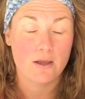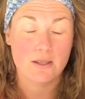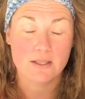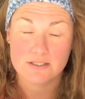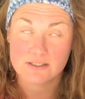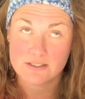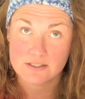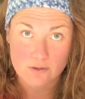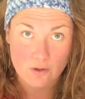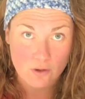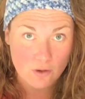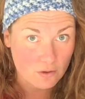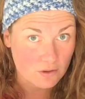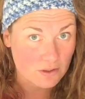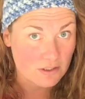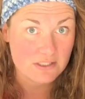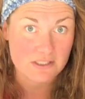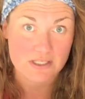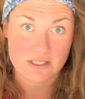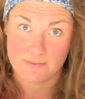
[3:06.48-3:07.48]
This is
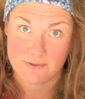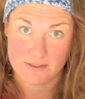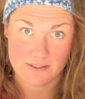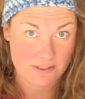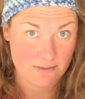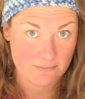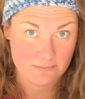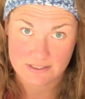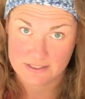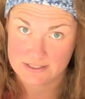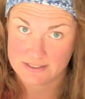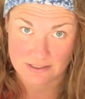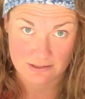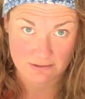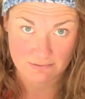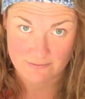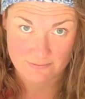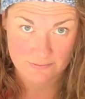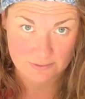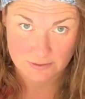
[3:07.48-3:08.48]
honestly the most simplest thing
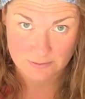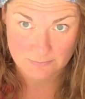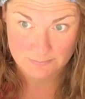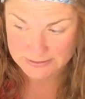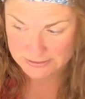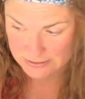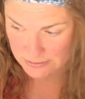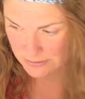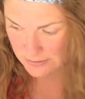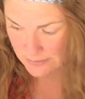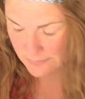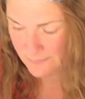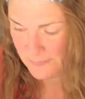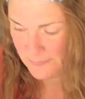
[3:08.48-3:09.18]
you're ever going to be doing.